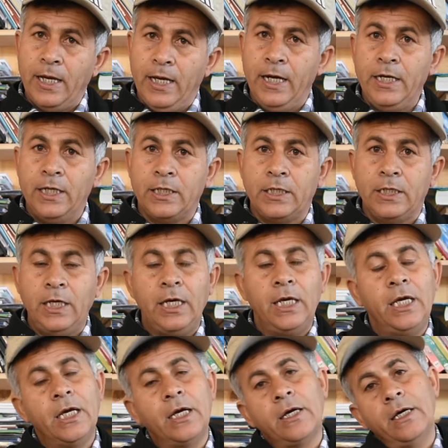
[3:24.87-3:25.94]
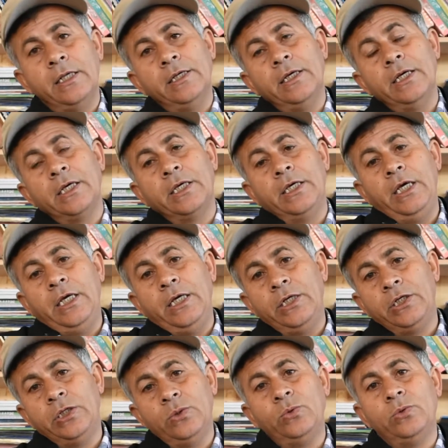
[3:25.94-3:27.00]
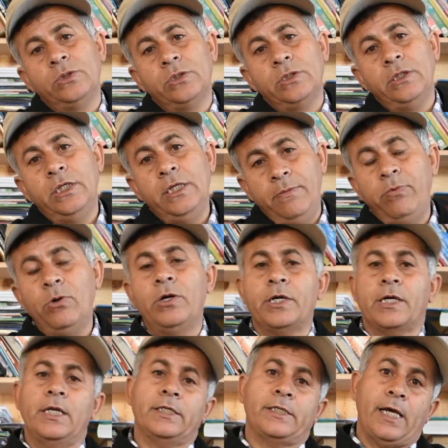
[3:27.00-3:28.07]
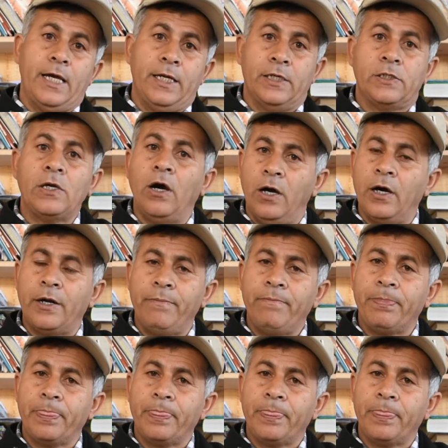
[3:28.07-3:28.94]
And key issues in political science are